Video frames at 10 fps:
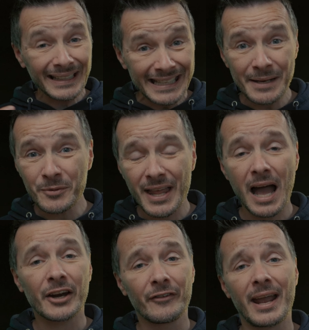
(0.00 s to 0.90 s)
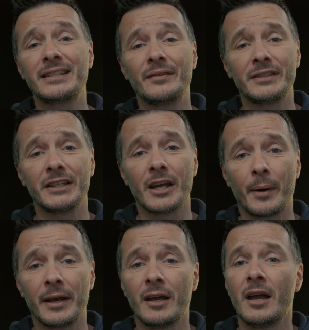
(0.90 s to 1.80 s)
keeps that creativity
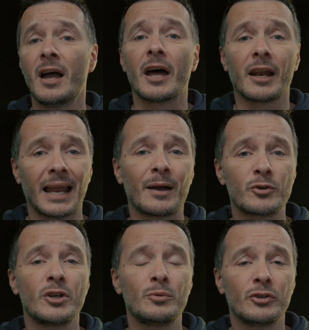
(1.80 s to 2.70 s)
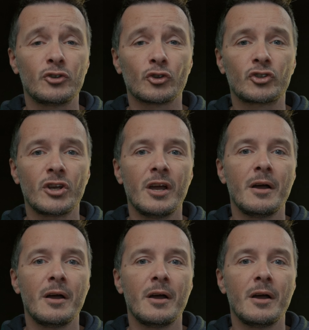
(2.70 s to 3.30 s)
going, and allows you to just